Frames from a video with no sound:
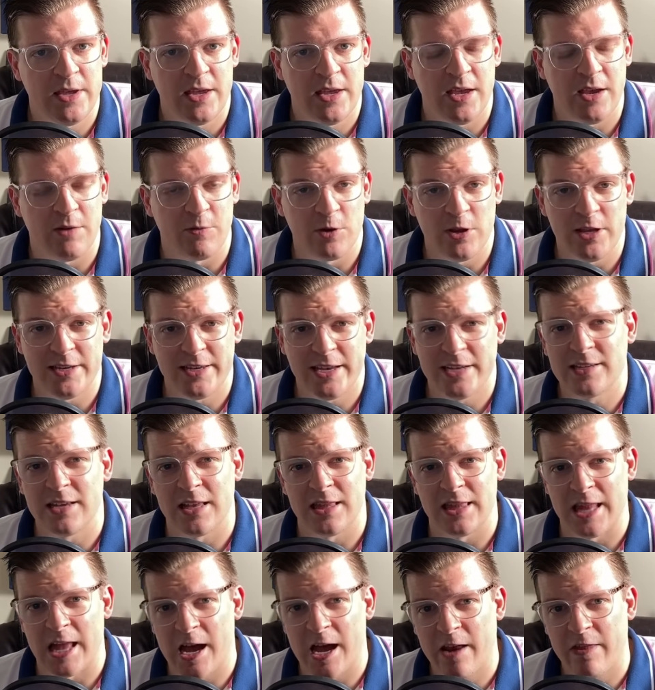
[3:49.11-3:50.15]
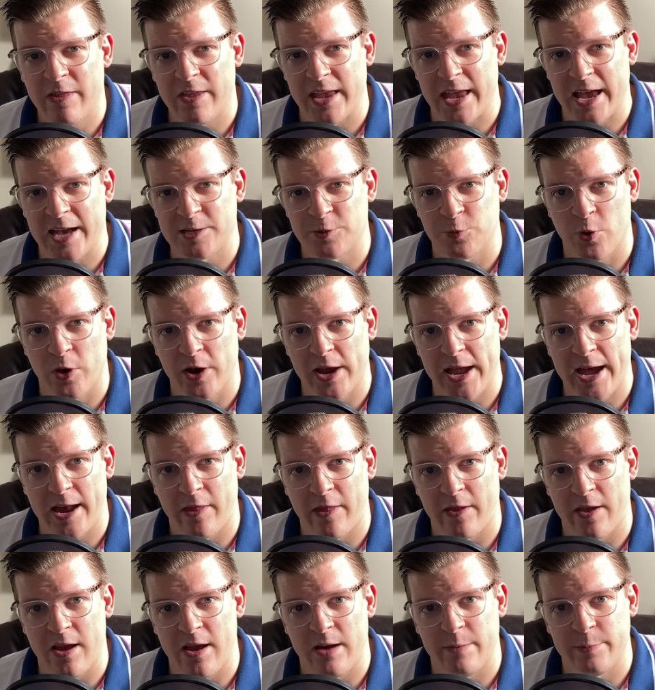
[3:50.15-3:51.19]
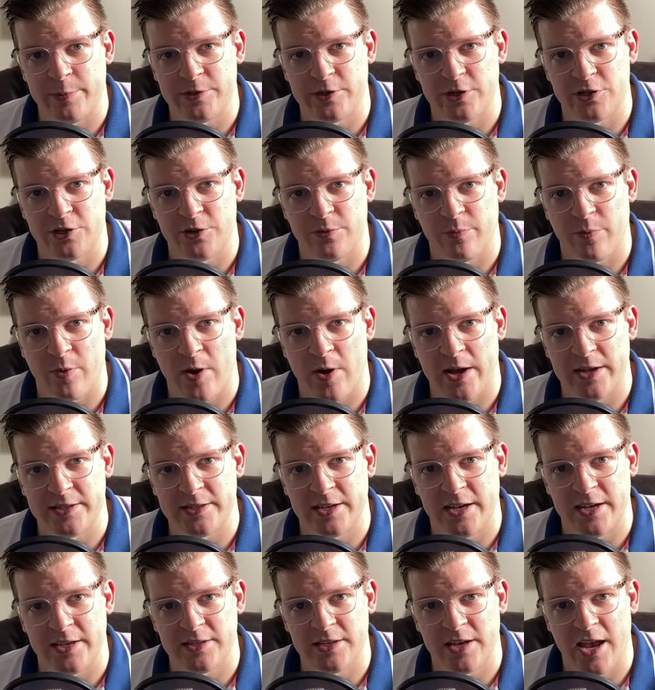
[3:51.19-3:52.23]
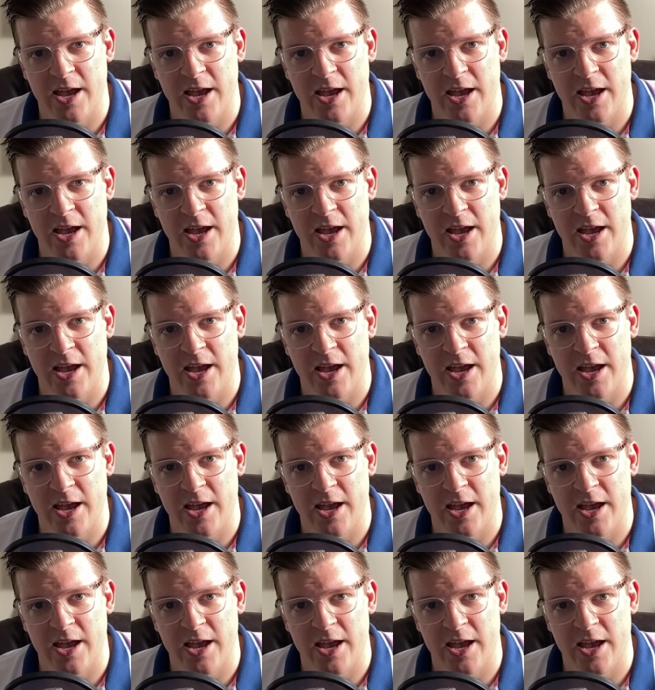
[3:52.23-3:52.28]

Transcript: It really takes a lot of the guesswork out of the composition process,